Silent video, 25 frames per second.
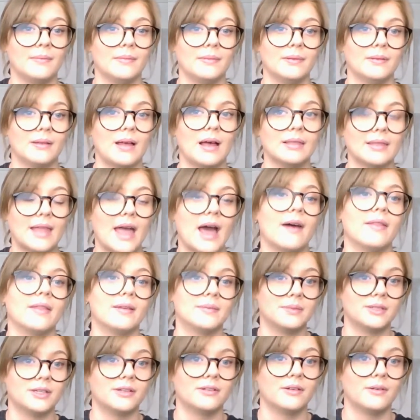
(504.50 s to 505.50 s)
allow
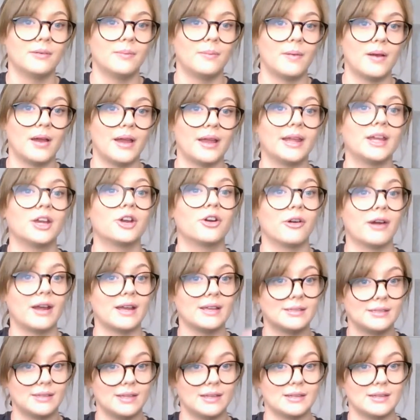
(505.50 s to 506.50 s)
them to
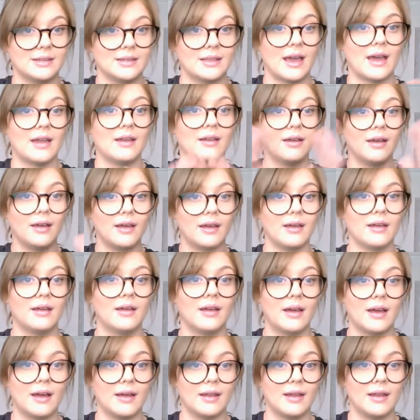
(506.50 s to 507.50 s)
increase into that
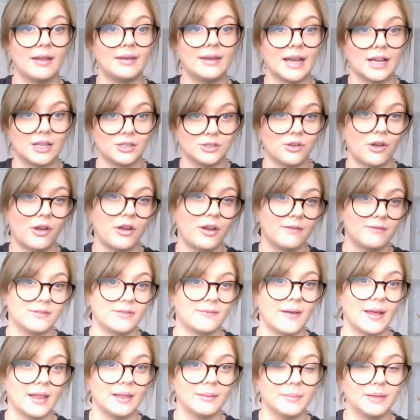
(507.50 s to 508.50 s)
next zone of
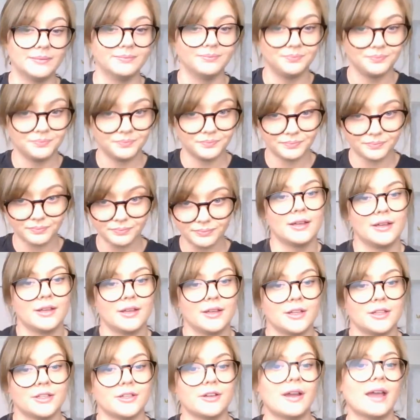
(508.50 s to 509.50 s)
development.
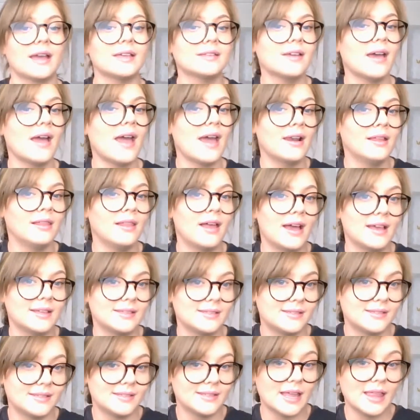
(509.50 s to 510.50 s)
So as I
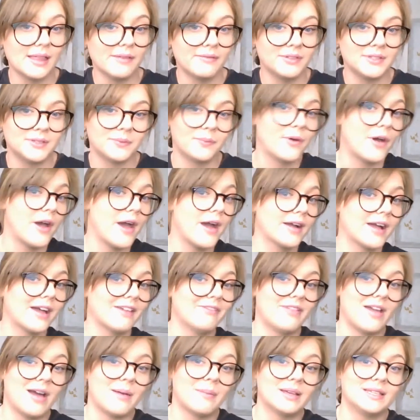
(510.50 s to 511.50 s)
analysed Sullivan's work, I
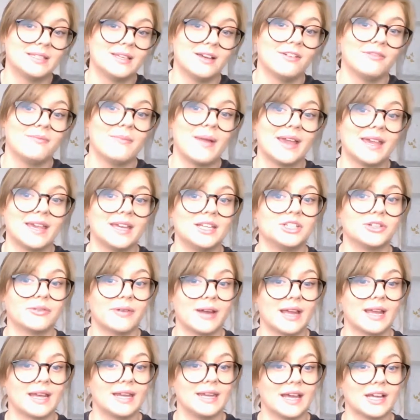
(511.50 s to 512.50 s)
found myself making
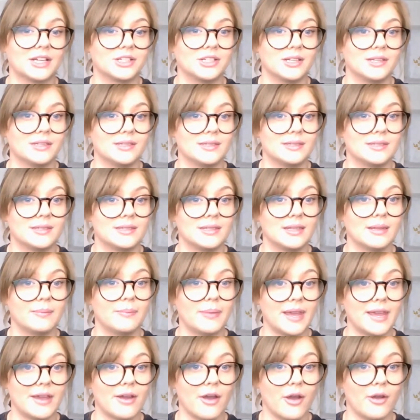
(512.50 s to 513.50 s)
direct connections to the
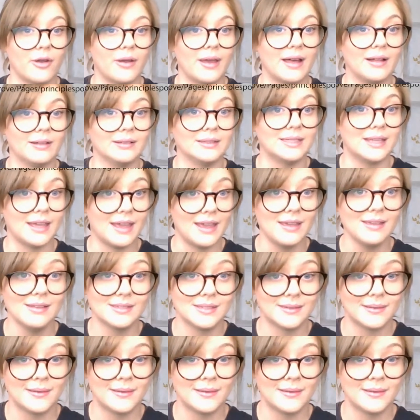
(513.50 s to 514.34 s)
POLTs,